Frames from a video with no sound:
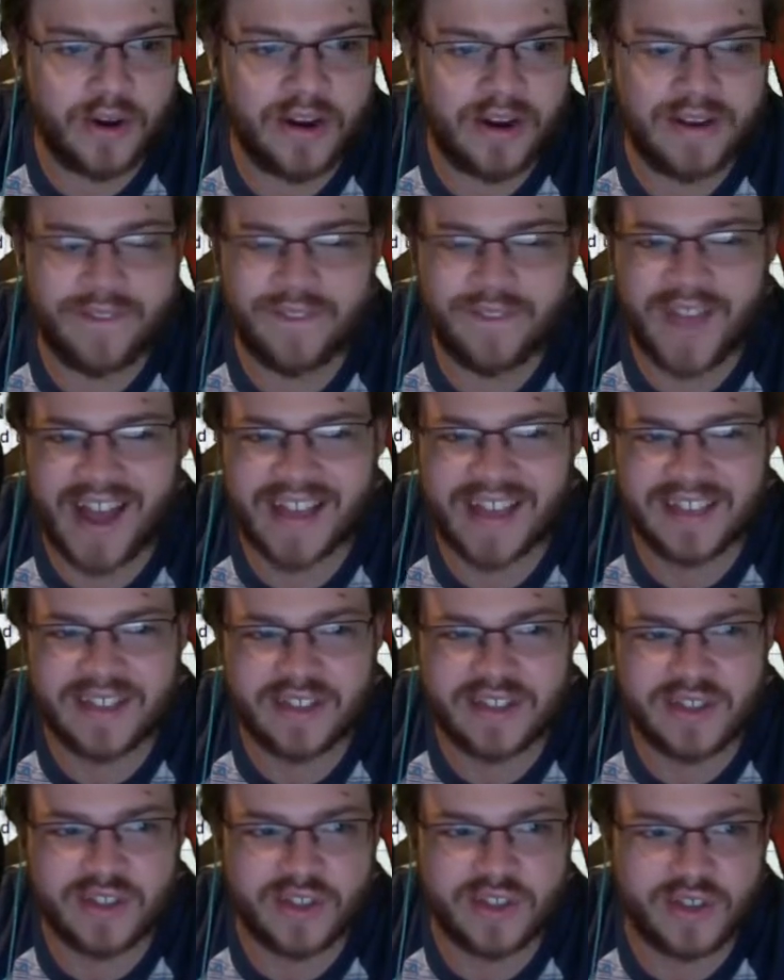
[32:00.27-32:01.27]

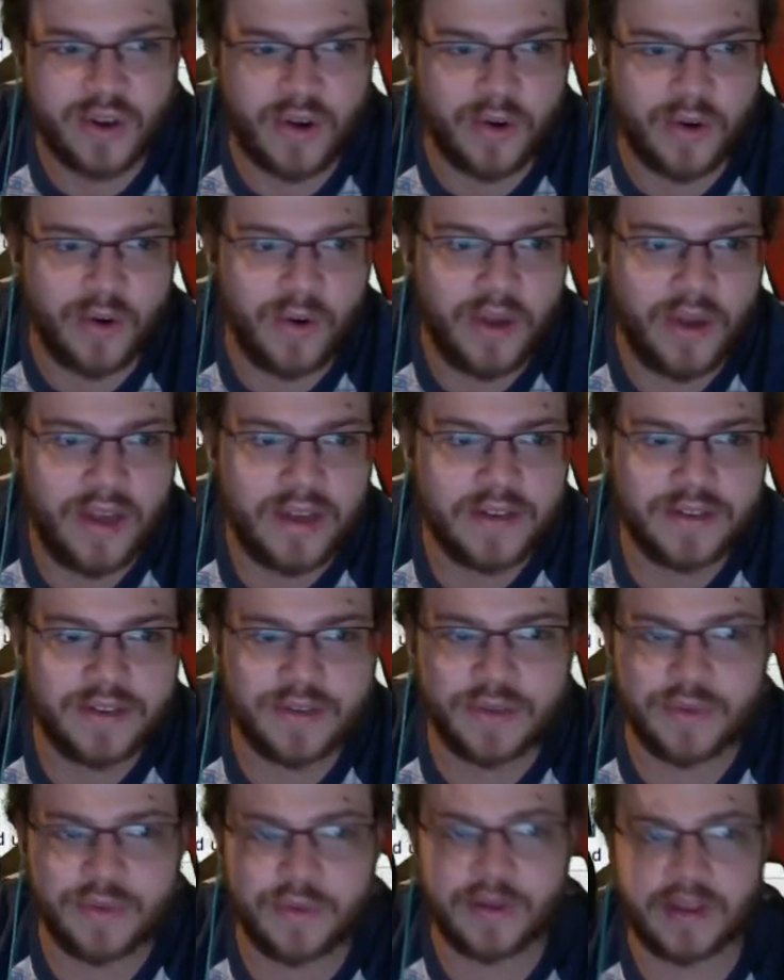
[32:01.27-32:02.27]
fast Snarl
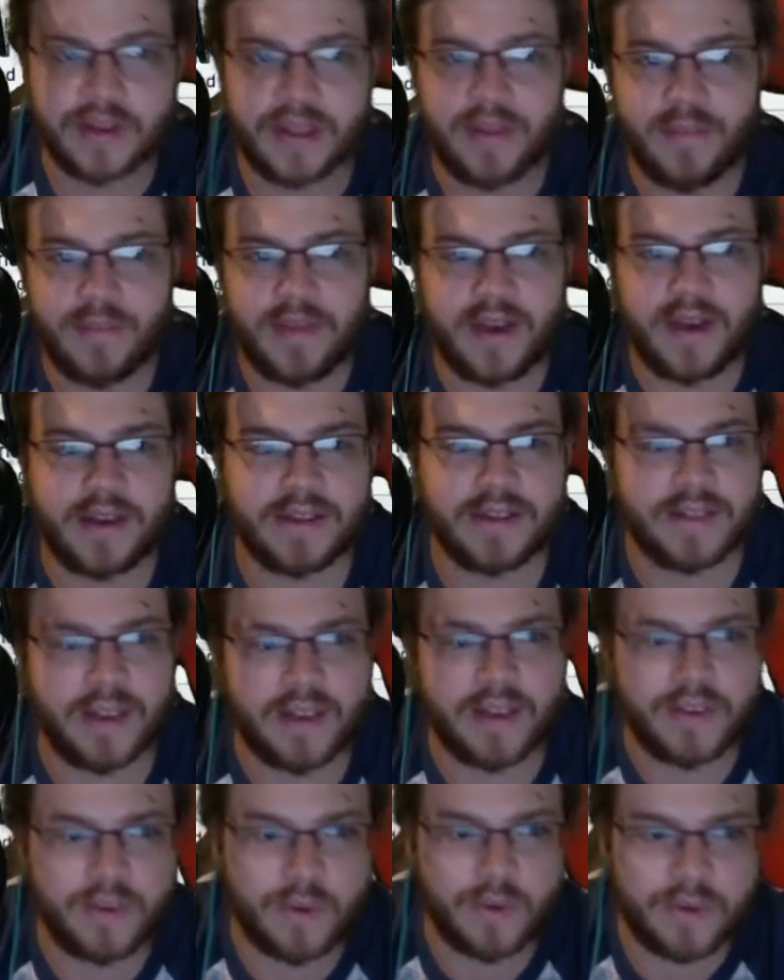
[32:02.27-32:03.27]
to keep that
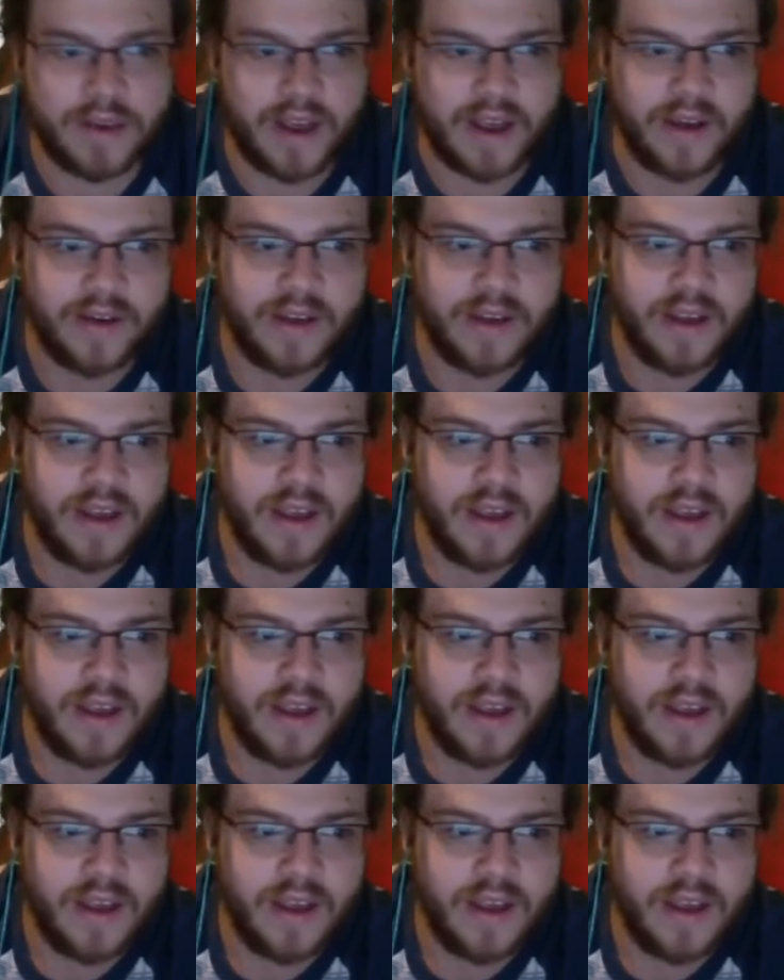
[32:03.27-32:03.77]
Executor down.